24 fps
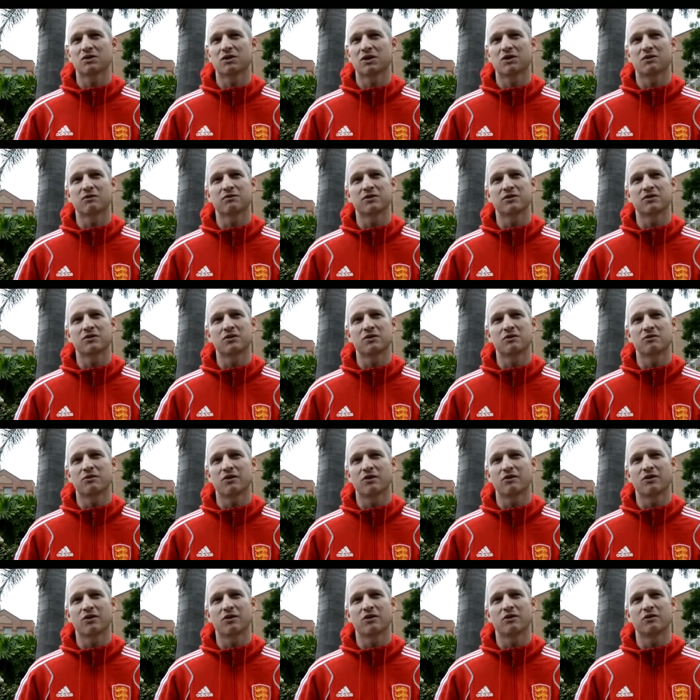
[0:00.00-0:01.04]
delve into no.
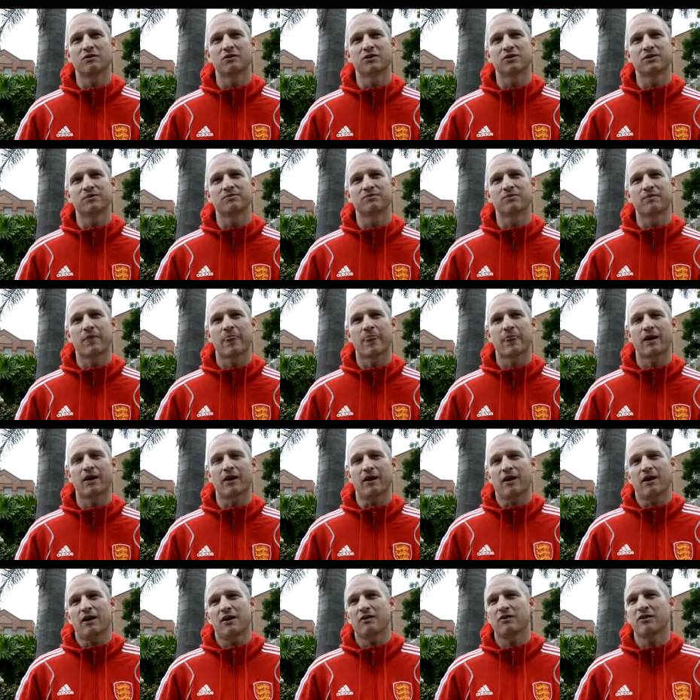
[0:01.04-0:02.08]
very often.
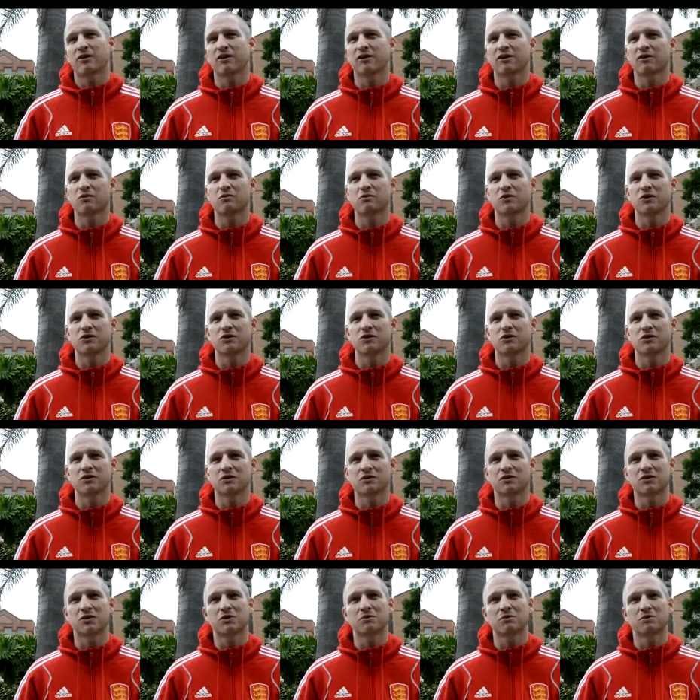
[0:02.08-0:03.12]
And I think if we're
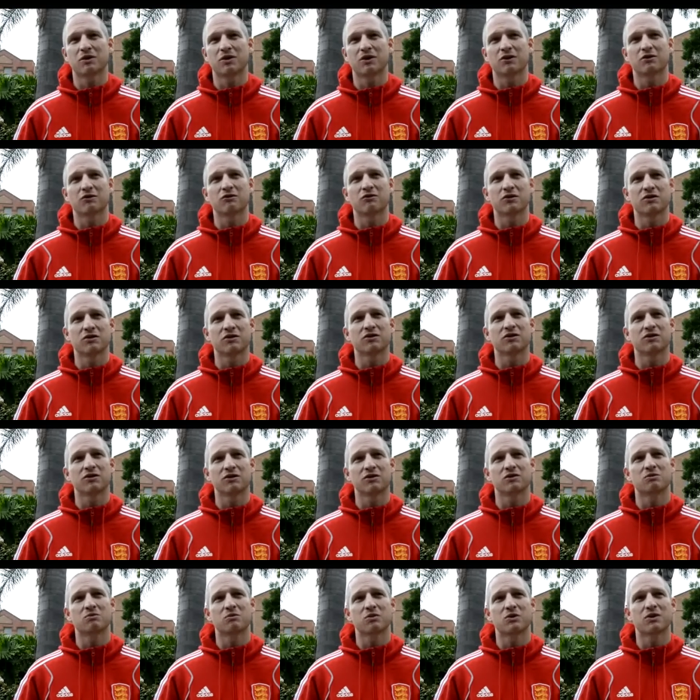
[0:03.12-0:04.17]
using terms like
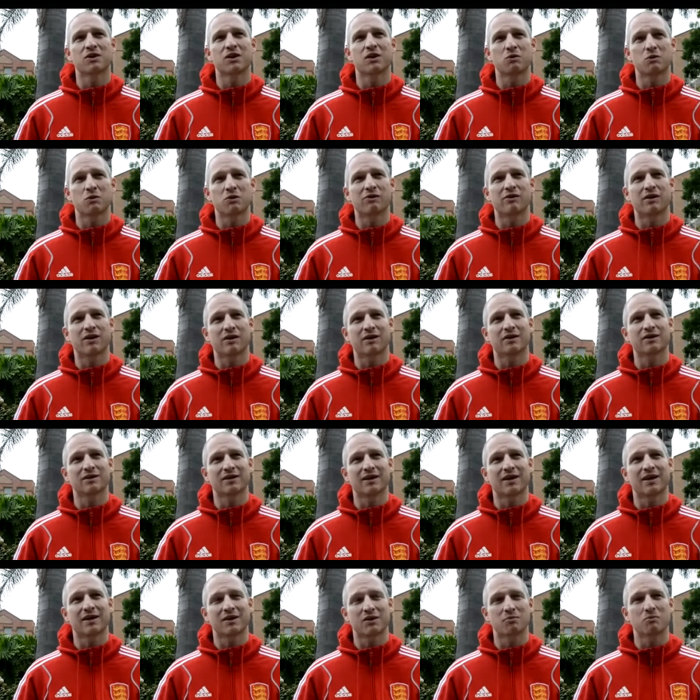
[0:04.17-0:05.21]
criticism, we know we're at,
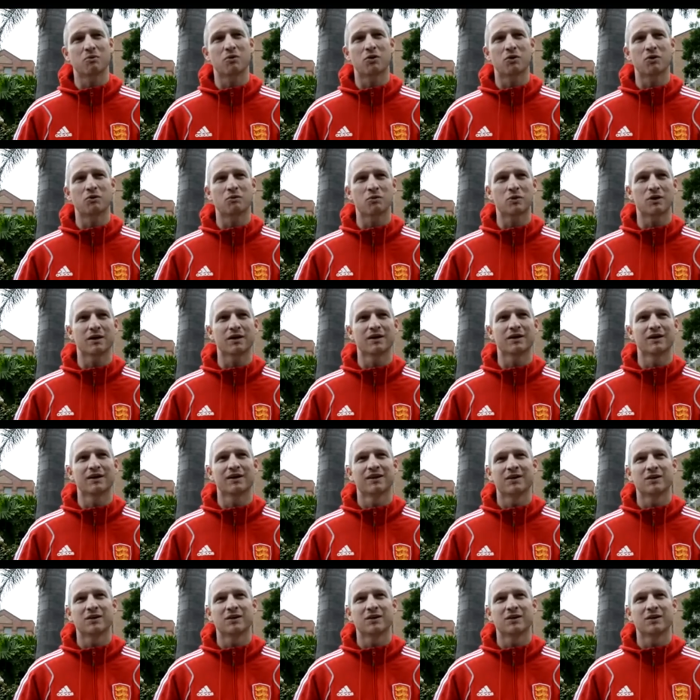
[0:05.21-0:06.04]
at the point where